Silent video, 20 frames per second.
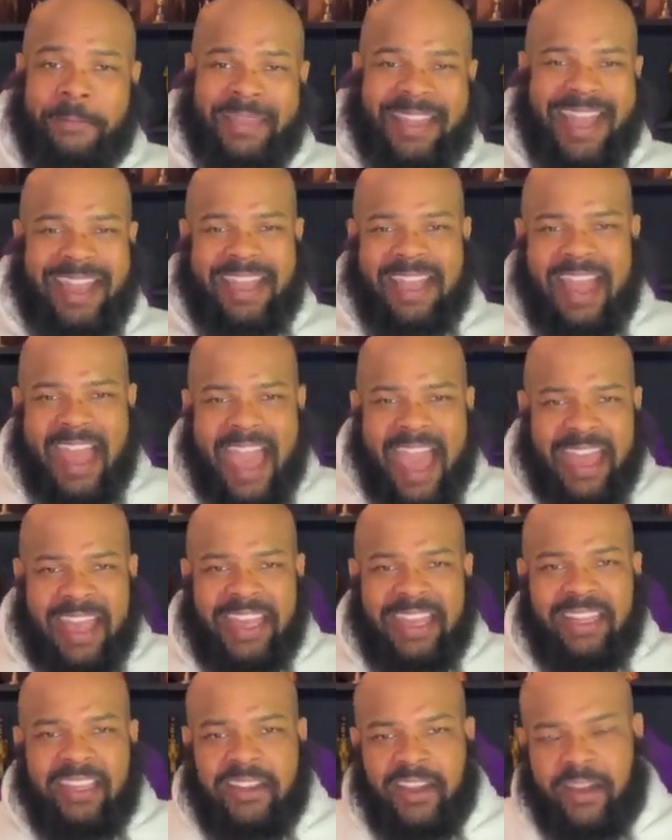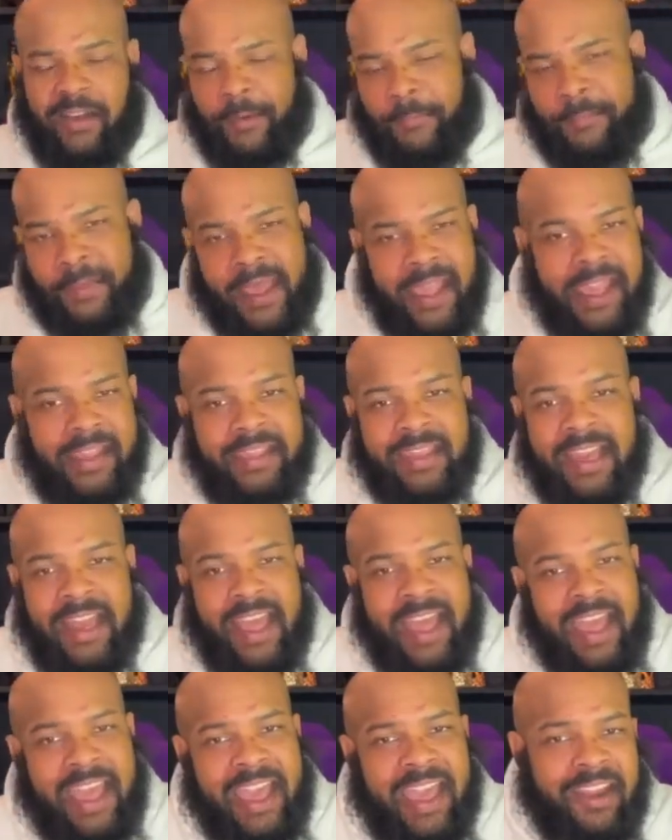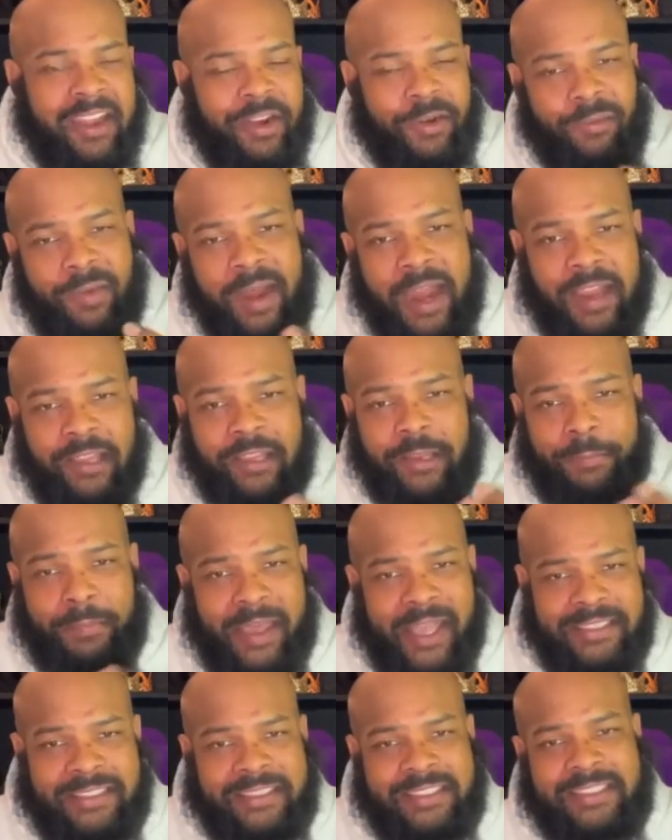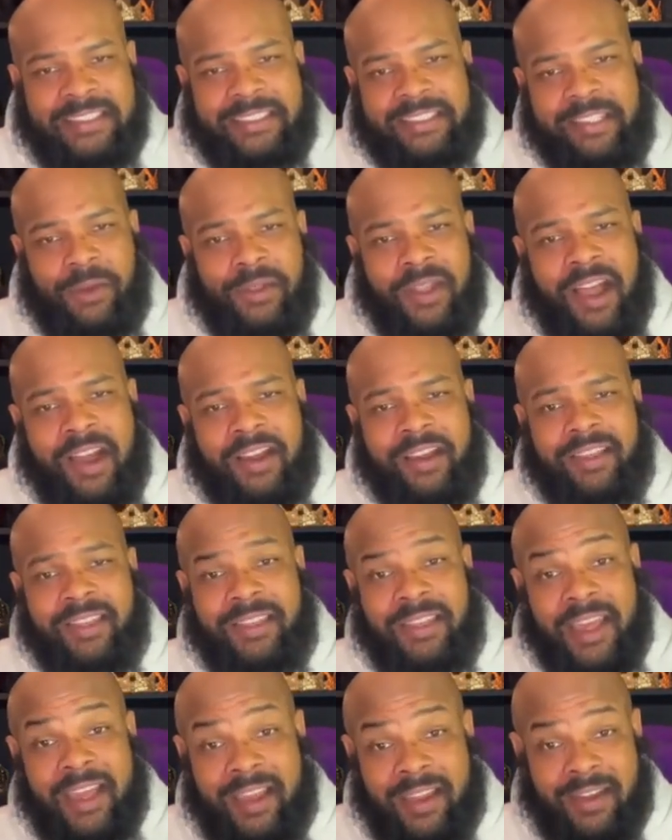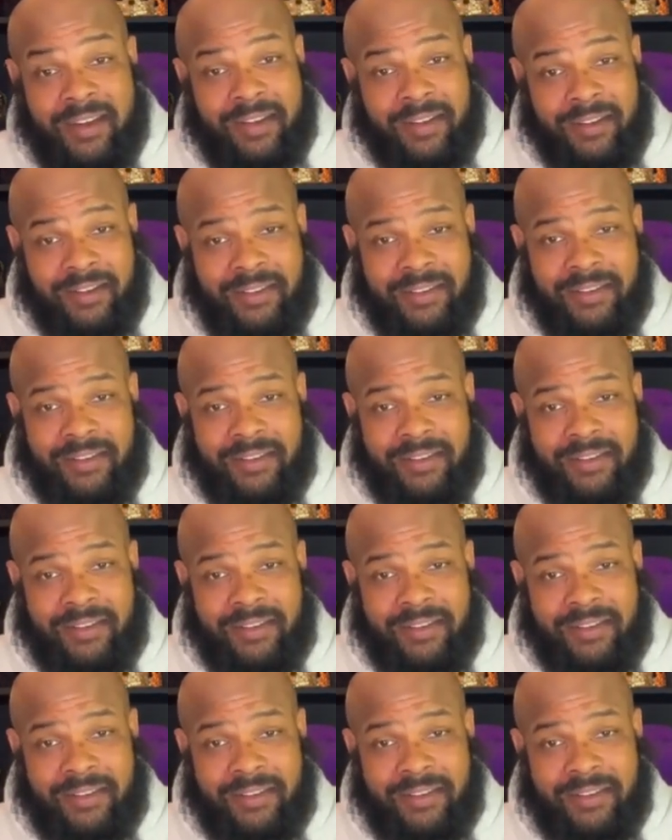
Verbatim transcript: That nagging, dull pain that I had on a regular basis is no longer there.